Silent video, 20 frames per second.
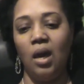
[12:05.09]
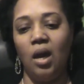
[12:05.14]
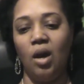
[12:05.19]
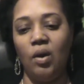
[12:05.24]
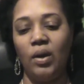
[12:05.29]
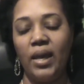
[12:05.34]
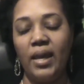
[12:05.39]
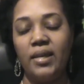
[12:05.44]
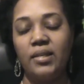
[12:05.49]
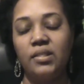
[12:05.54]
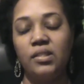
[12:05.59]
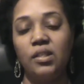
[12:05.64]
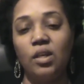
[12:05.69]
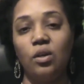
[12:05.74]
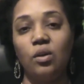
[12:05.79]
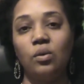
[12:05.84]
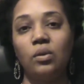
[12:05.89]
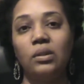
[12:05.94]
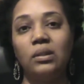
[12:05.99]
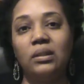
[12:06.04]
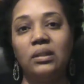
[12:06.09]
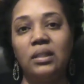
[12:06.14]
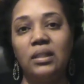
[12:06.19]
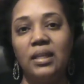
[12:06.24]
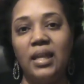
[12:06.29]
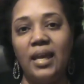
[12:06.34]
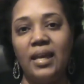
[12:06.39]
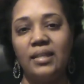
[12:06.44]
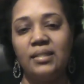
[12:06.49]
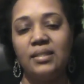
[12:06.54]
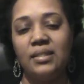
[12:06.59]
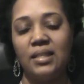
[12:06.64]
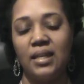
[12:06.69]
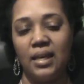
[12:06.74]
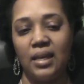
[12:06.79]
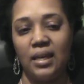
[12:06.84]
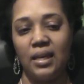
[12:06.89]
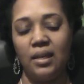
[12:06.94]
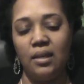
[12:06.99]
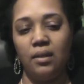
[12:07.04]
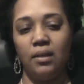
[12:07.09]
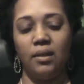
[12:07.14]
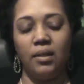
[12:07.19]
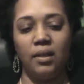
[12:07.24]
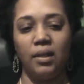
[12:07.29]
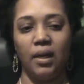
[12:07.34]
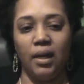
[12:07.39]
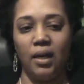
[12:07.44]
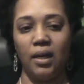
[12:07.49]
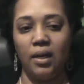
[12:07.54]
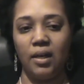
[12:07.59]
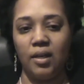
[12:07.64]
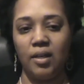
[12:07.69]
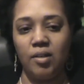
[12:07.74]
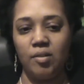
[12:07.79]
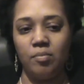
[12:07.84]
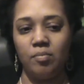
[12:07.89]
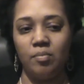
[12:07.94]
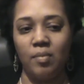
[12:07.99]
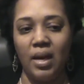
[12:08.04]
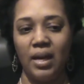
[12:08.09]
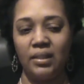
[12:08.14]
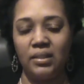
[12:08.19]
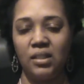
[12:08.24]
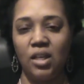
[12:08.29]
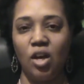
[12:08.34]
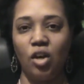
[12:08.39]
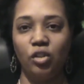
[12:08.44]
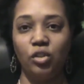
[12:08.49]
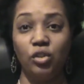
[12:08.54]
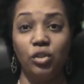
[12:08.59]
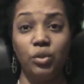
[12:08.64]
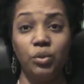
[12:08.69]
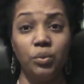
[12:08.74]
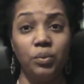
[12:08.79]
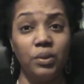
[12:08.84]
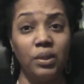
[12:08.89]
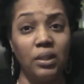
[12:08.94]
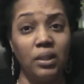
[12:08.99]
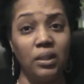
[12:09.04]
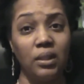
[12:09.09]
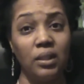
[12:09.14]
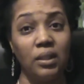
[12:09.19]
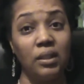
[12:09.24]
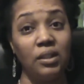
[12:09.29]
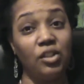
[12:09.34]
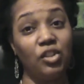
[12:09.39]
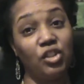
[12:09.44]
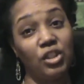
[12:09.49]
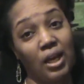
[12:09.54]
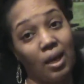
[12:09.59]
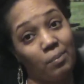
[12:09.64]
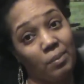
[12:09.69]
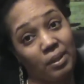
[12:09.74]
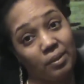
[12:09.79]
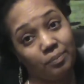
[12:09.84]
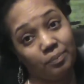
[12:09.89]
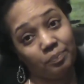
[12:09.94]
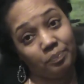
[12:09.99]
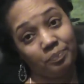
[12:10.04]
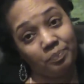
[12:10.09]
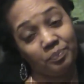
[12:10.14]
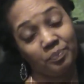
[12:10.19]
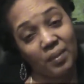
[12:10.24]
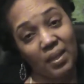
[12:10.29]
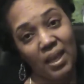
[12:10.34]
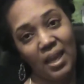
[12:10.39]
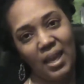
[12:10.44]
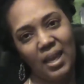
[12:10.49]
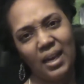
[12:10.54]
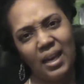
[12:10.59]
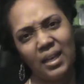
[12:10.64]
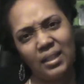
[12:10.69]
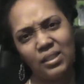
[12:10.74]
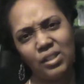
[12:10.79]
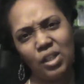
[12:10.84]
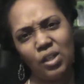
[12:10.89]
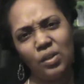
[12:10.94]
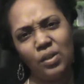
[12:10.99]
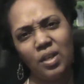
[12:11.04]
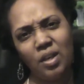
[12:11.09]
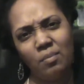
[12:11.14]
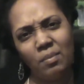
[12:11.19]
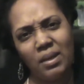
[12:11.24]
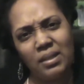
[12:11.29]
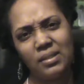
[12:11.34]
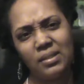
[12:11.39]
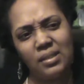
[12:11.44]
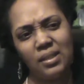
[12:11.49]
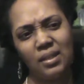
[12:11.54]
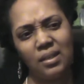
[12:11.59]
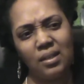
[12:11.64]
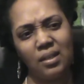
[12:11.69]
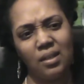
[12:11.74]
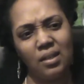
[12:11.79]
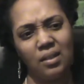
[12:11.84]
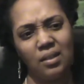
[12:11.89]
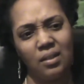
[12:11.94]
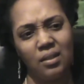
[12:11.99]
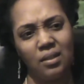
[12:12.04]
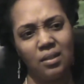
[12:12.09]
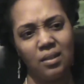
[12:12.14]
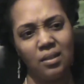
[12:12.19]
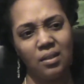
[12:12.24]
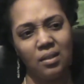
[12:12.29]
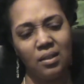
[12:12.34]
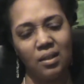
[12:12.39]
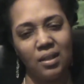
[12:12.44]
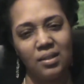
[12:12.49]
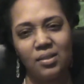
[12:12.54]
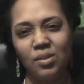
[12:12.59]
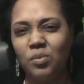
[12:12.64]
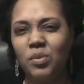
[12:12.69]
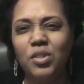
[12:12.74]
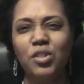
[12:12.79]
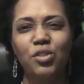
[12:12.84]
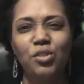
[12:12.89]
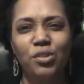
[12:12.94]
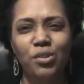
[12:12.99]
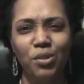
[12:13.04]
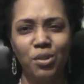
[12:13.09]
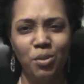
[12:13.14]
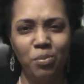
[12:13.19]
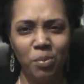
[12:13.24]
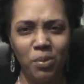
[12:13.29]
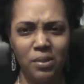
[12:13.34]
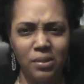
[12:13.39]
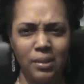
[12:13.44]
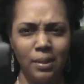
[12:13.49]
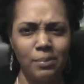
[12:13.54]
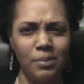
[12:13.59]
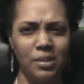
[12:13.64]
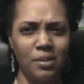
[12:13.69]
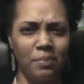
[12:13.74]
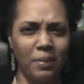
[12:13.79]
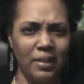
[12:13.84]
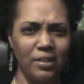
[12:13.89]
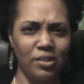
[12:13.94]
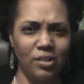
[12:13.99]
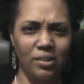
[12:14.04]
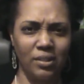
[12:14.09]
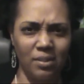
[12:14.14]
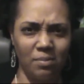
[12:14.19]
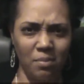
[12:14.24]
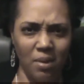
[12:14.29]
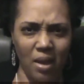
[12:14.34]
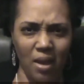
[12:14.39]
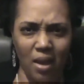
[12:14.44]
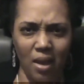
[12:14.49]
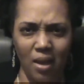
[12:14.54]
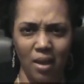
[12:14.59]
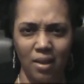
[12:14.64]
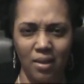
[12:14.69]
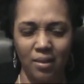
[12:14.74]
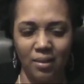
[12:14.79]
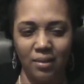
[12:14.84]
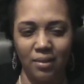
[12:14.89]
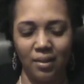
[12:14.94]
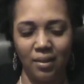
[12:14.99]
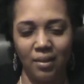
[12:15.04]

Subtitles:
Okay, so the next day, I talked to the shaman. And I told him, I said, what you do? You put something special in my ayah?